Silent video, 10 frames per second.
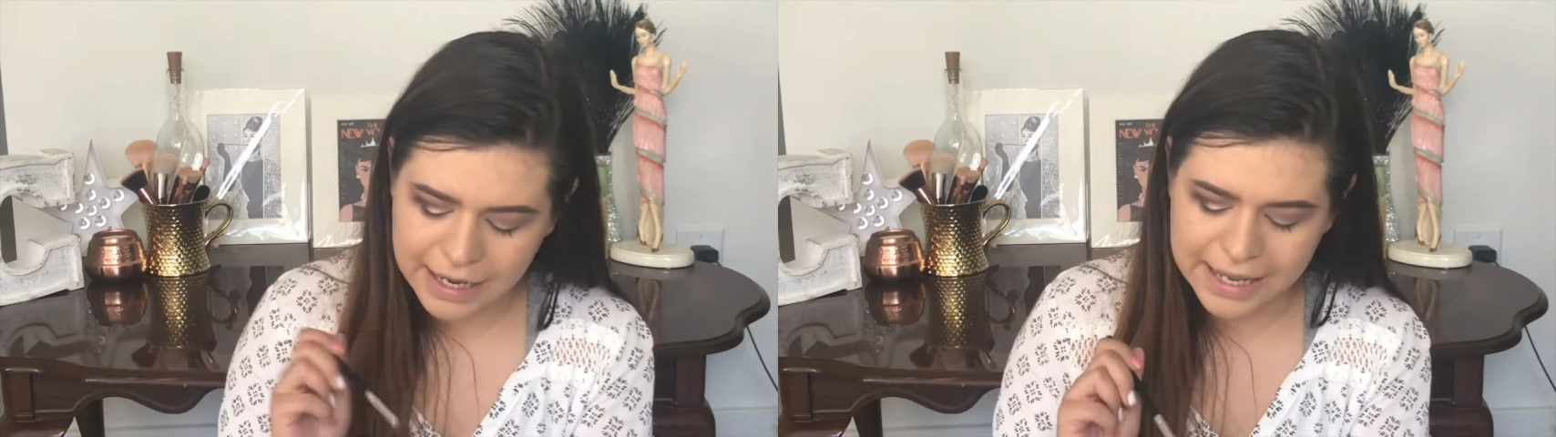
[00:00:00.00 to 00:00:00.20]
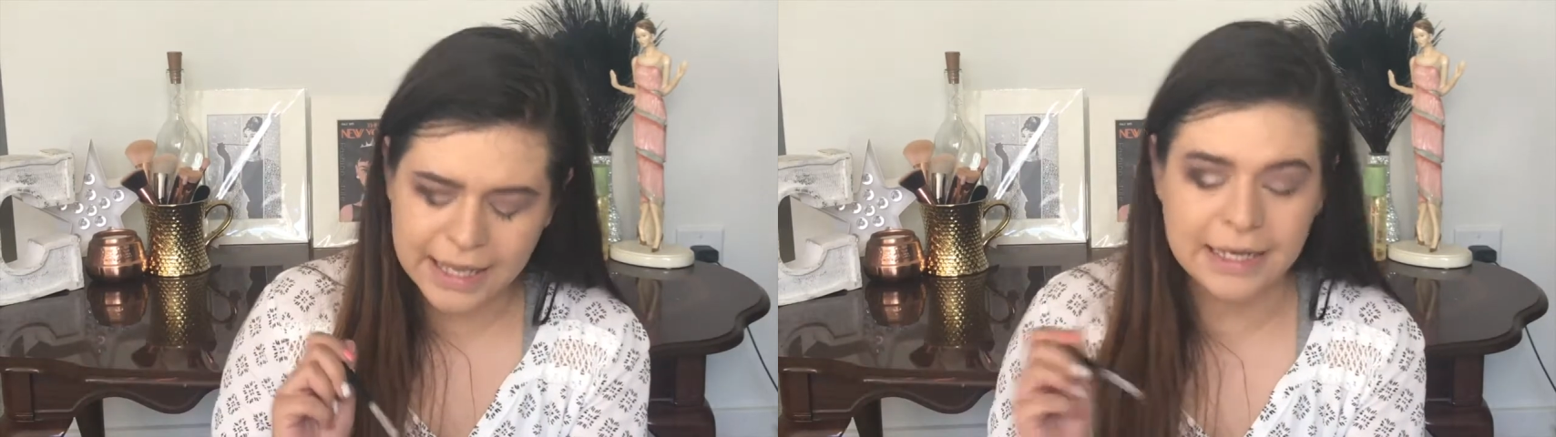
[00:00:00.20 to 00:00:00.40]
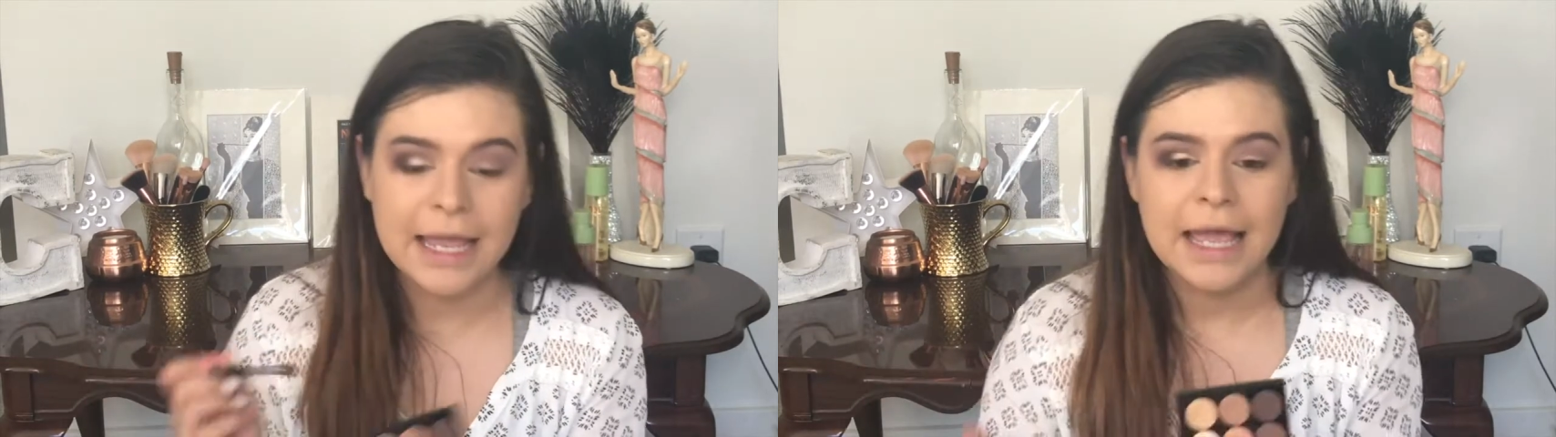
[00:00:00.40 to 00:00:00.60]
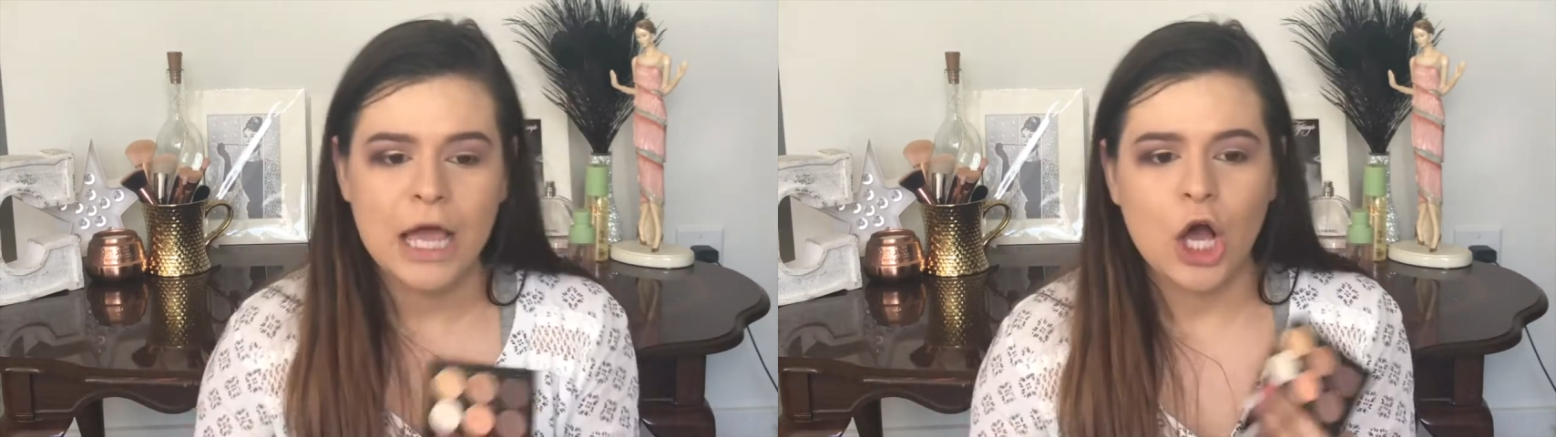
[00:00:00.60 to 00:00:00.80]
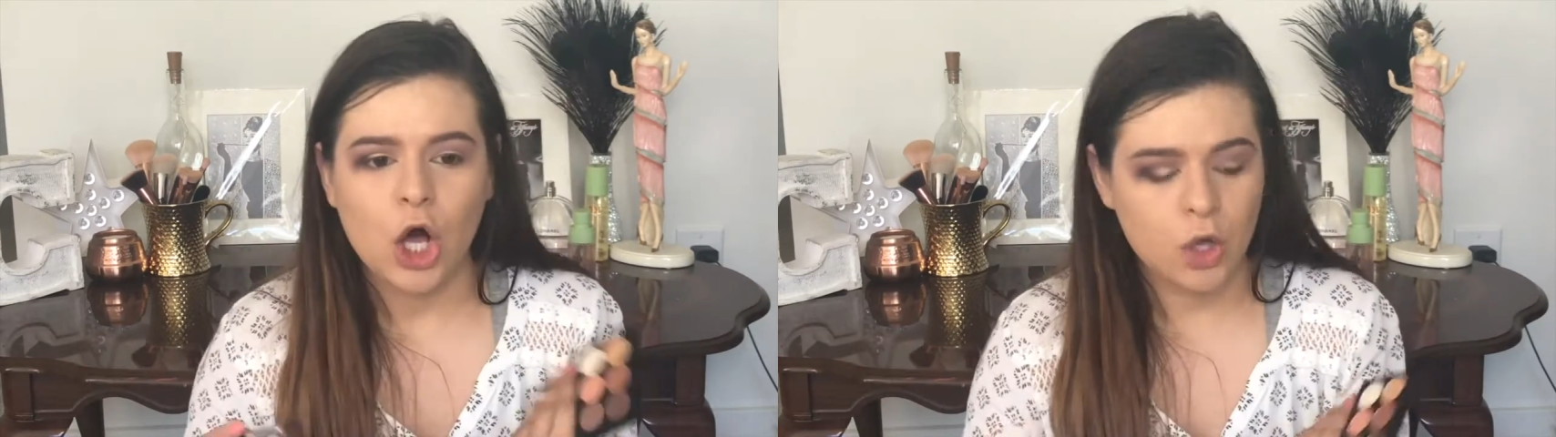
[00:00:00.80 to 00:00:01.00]
And
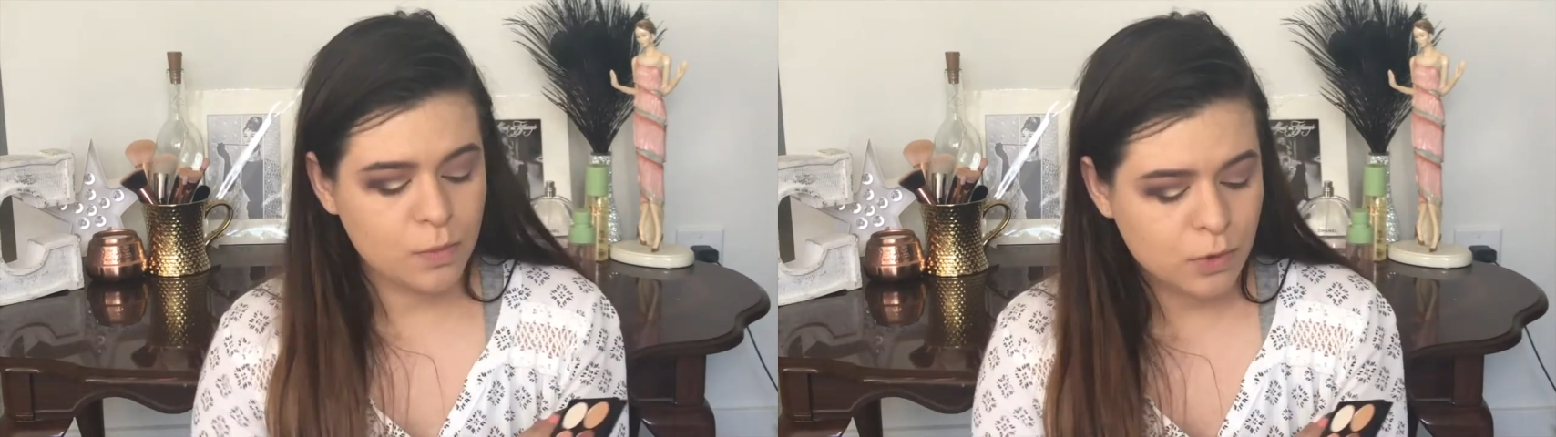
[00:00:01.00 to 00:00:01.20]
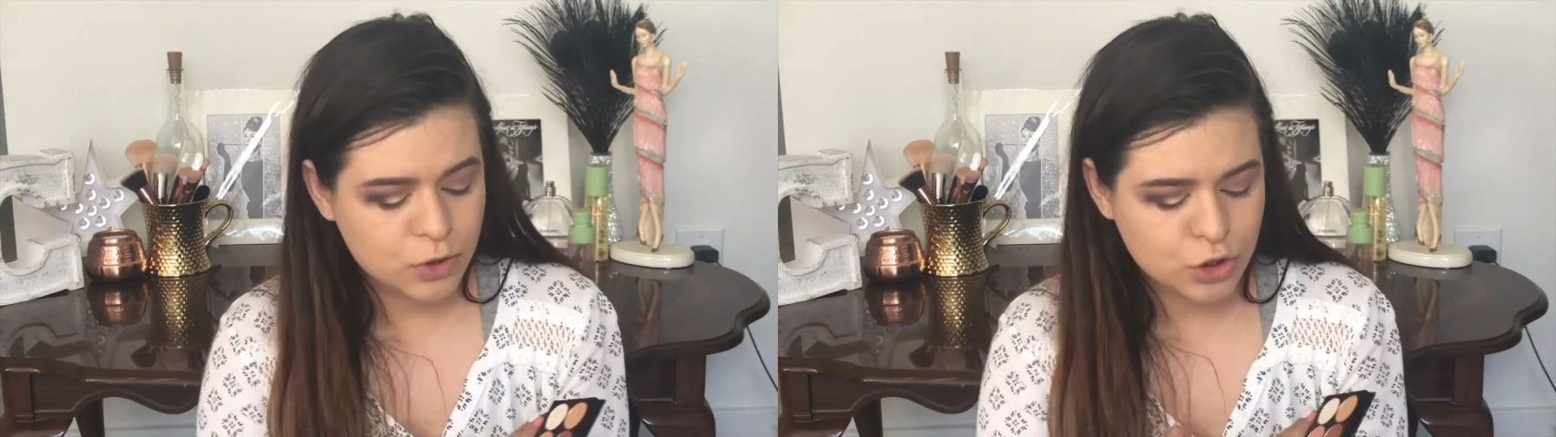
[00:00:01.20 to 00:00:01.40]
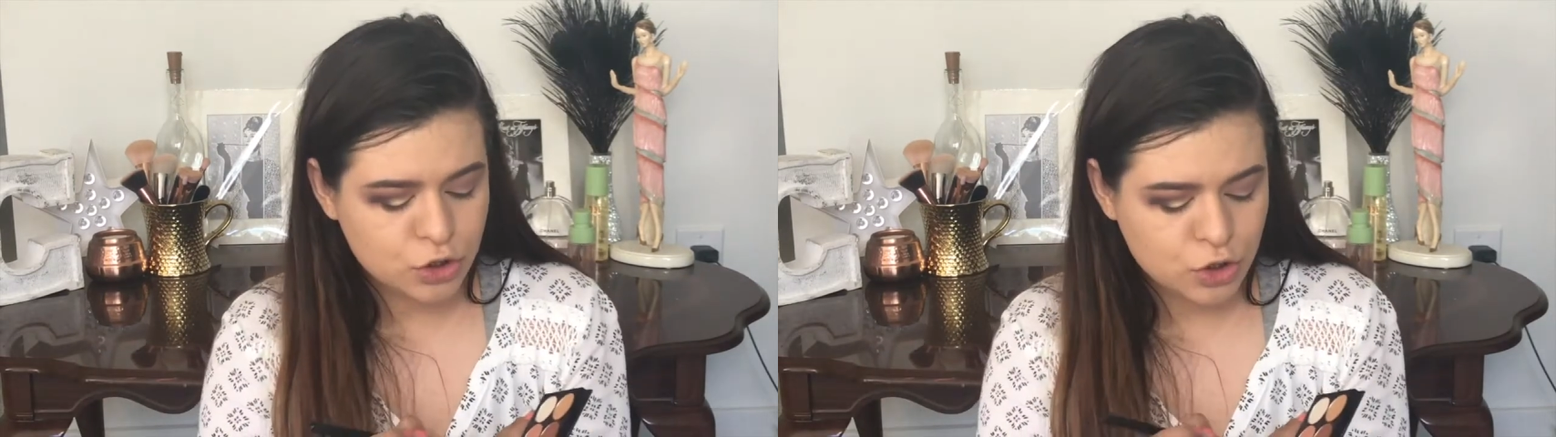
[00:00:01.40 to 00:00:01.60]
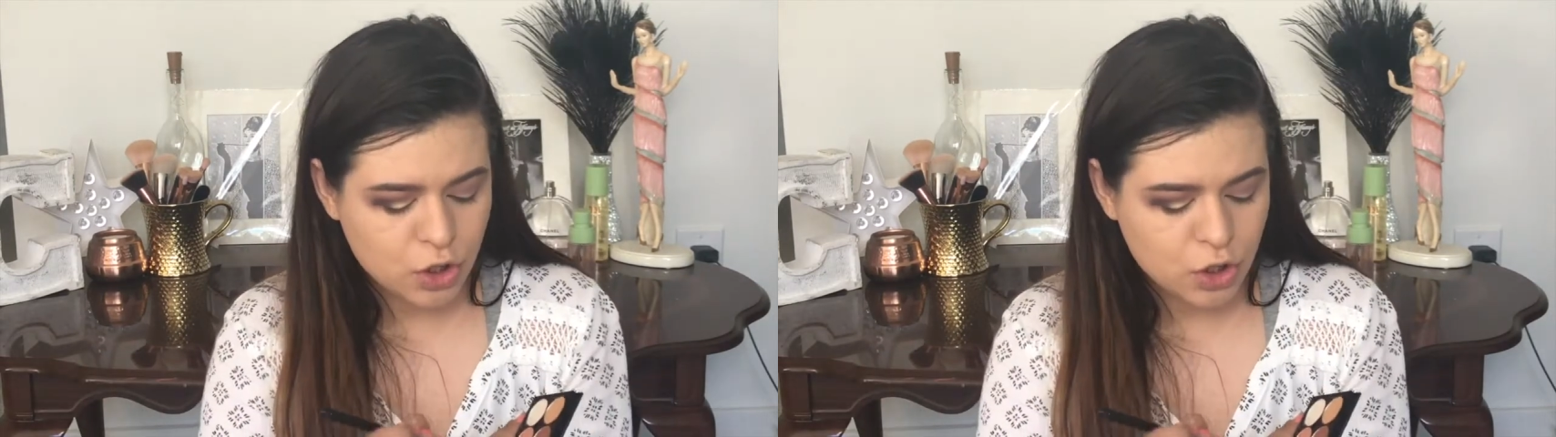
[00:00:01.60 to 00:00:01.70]
almost